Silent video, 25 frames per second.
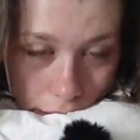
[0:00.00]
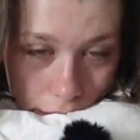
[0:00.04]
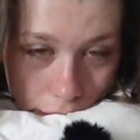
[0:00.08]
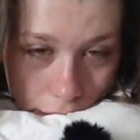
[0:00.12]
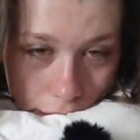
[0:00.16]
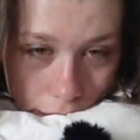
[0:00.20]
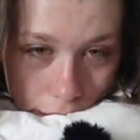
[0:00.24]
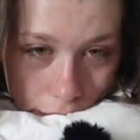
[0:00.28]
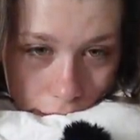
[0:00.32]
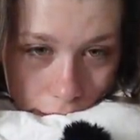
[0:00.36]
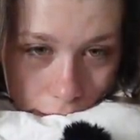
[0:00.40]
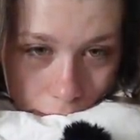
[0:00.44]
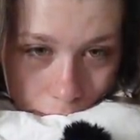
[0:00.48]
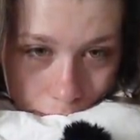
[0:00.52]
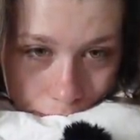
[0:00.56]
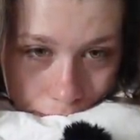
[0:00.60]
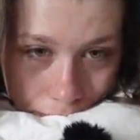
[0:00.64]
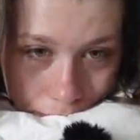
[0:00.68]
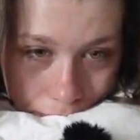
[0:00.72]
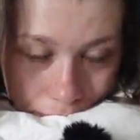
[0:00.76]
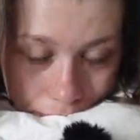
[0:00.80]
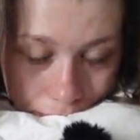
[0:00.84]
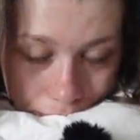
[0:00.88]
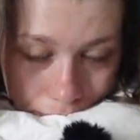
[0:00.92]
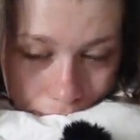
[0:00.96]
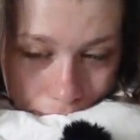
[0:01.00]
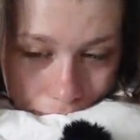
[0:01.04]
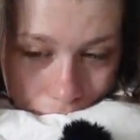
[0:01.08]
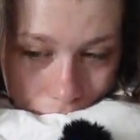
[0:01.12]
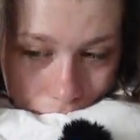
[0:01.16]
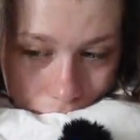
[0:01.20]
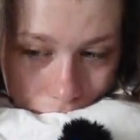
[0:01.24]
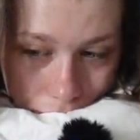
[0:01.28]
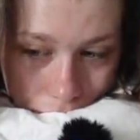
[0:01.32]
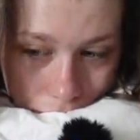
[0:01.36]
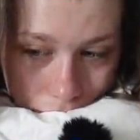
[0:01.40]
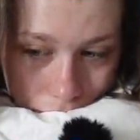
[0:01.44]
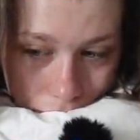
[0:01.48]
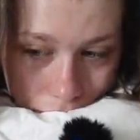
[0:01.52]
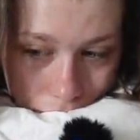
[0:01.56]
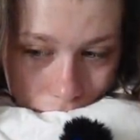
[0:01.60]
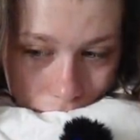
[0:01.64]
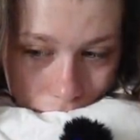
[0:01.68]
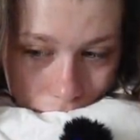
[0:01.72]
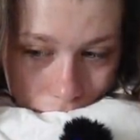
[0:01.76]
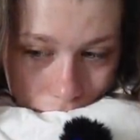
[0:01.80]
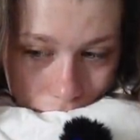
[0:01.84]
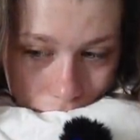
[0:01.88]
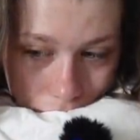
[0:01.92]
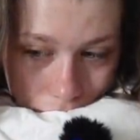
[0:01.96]
I'm
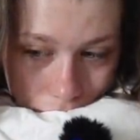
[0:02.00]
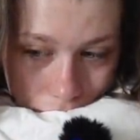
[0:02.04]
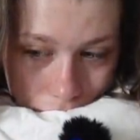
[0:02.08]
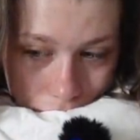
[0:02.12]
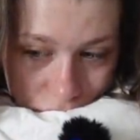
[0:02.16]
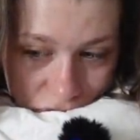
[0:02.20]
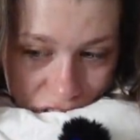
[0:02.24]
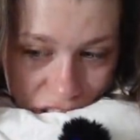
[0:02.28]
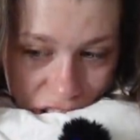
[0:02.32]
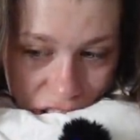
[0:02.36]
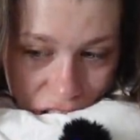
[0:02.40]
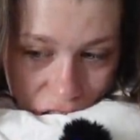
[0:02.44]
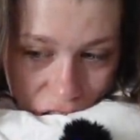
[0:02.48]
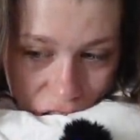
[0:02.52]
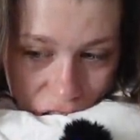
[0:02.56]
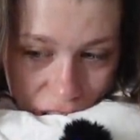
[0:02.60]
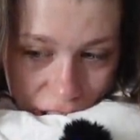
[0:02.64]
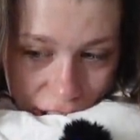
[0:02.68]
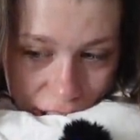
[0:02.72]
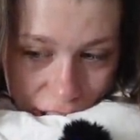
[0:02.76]
not sure how